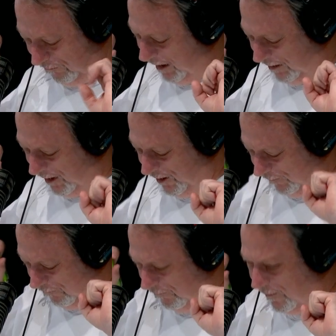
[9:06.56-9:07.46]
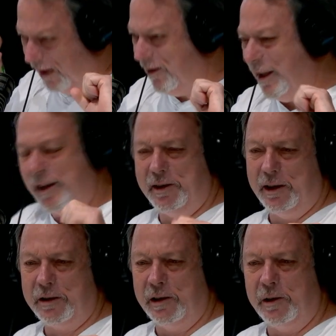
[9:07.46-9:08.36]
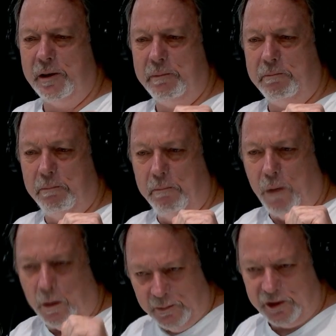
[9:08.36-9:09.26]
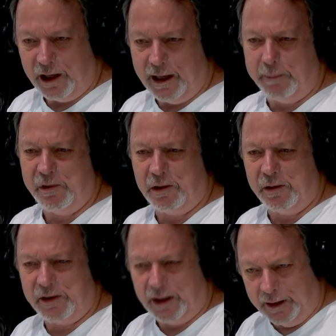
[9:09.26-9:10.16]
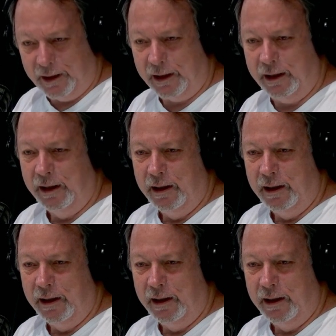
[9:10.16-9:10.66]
that it's easier to know that Mom's Day happens on a Sunday